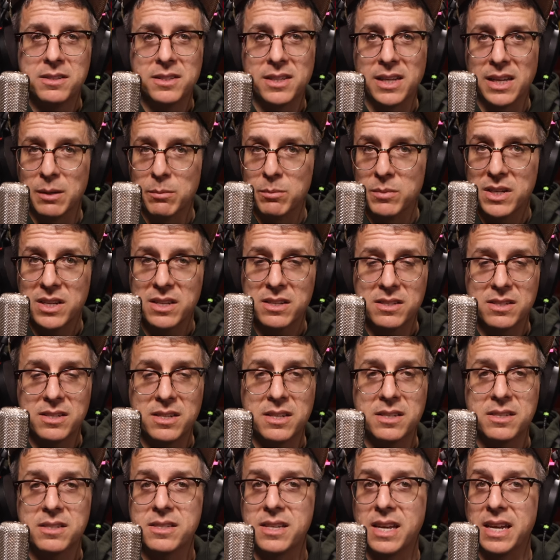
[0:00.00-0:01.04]
same
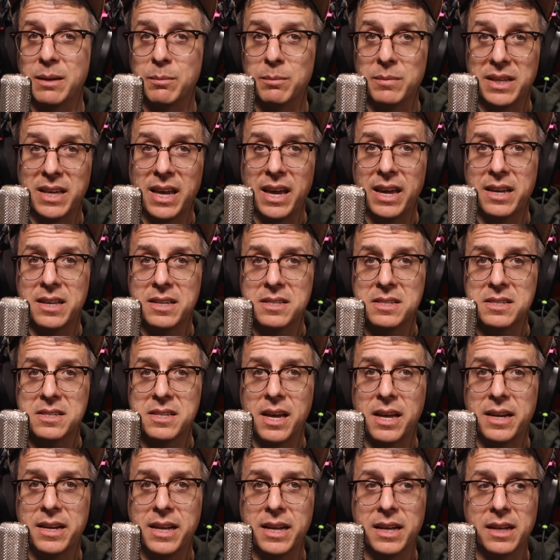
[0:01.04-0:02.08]
distance, same gain
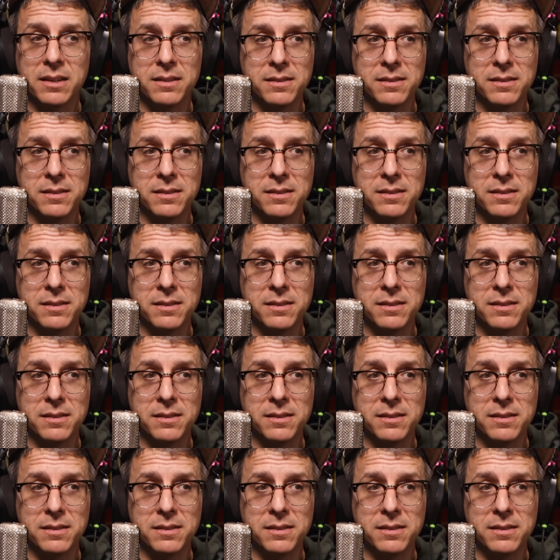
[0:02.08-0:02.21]
setting.